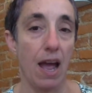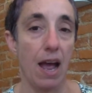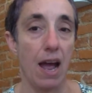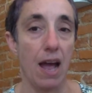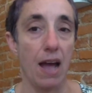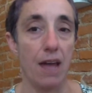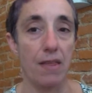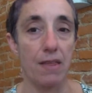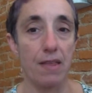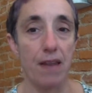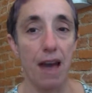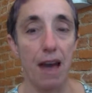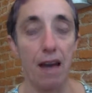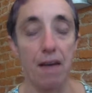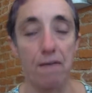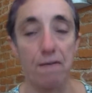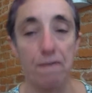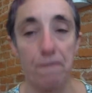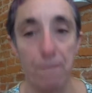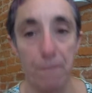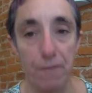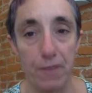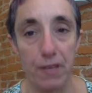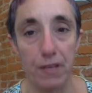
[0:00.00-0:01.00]
and that
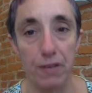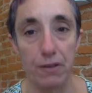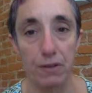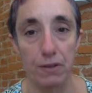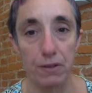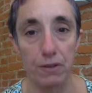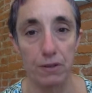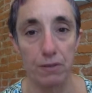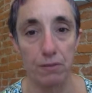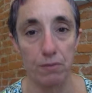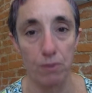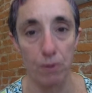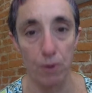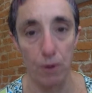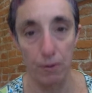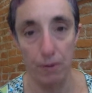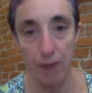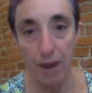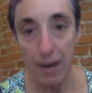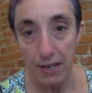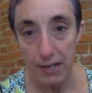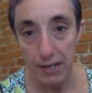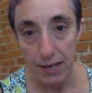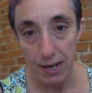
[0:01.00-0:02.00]
feels more
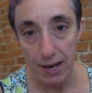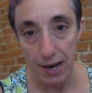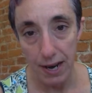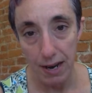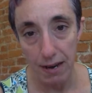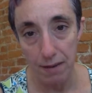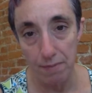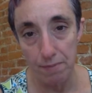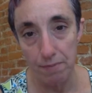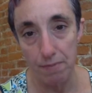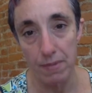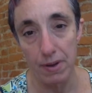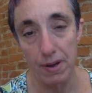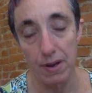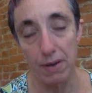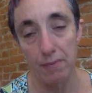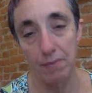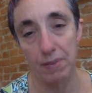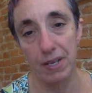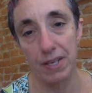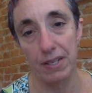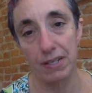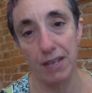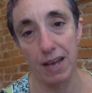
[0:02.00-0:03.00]
right to him
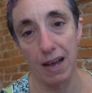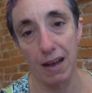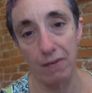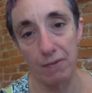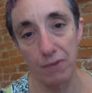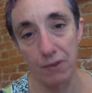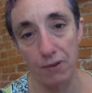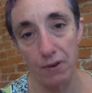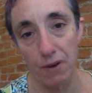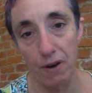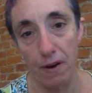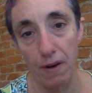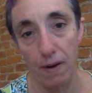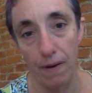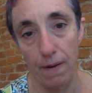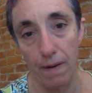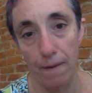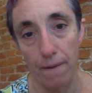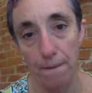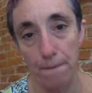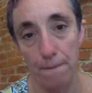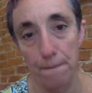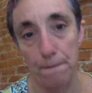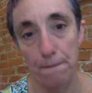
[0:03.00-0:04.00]
because after
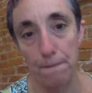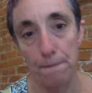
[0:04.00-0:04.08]
all,